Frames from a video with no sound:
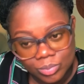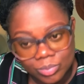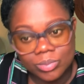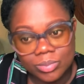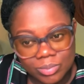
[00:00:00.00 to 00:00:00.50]

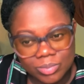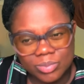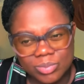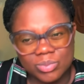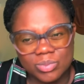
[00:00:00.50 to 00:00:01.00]

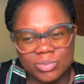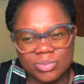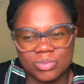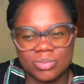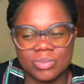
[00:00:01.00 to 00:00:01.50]

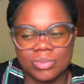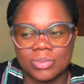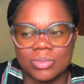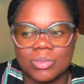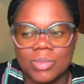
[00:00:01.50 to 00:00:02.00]

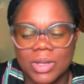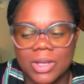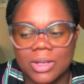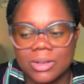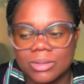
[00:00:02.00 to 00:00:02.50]

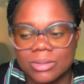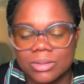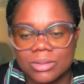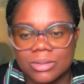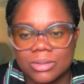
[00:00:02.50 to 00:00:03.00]

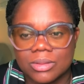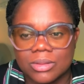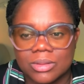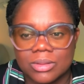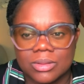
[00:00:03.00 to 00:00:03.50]

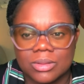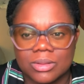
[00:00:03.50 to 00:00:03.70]
No words are spoken by the person on screen.